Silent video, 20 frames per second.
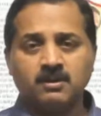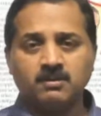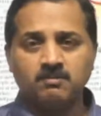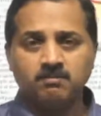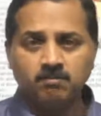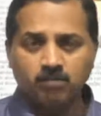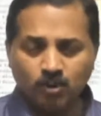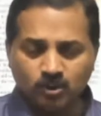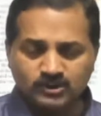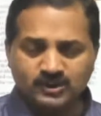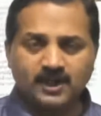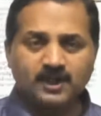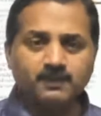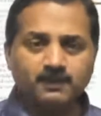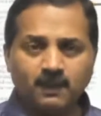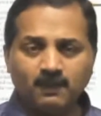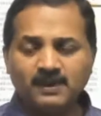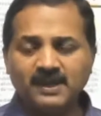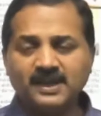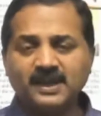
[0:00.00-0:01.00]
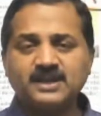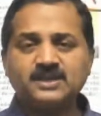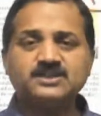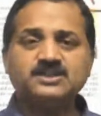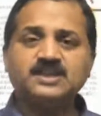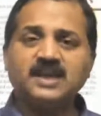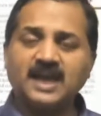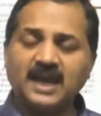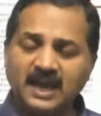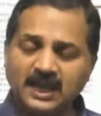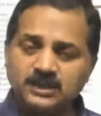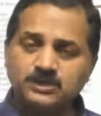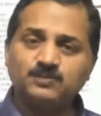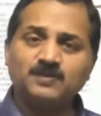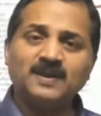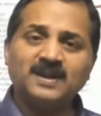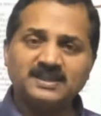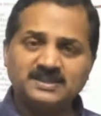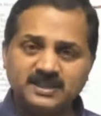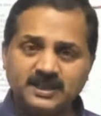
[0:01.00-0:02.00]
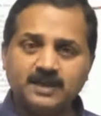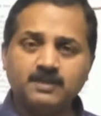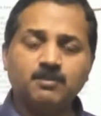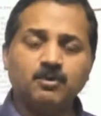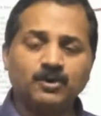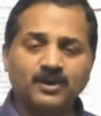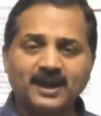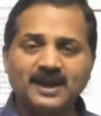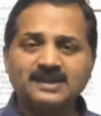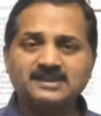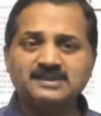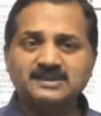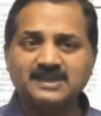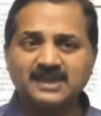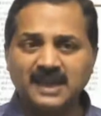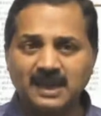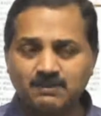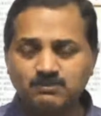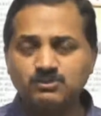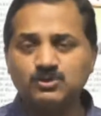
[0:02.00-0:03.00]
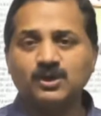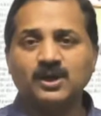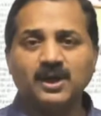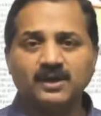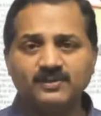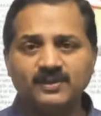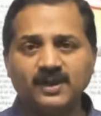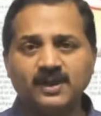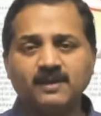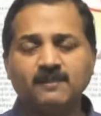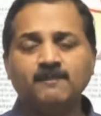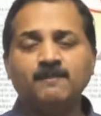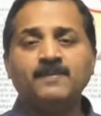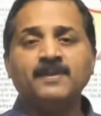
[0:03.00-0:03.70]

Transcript: both the Republicans as well as the Democrats came together